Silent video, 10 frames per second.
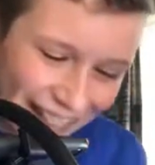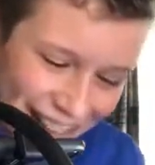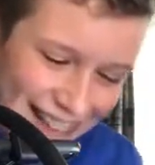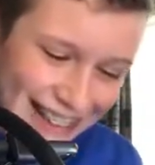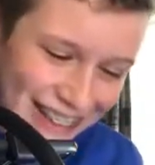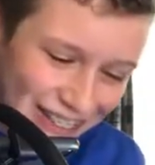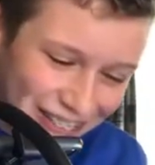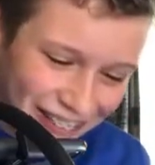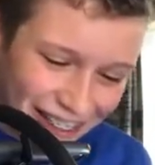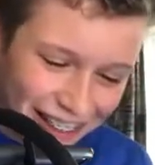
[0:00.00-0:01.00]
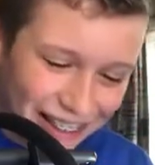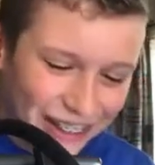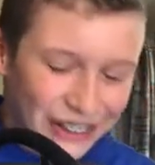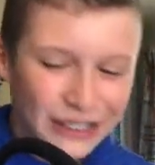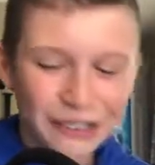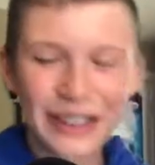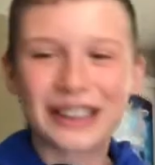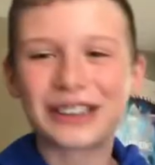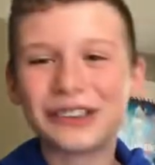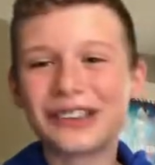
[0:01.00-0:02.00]
a Tua. So we
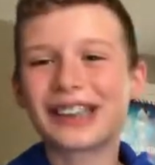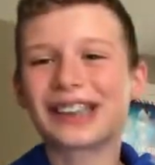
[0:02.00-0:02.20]
had two of the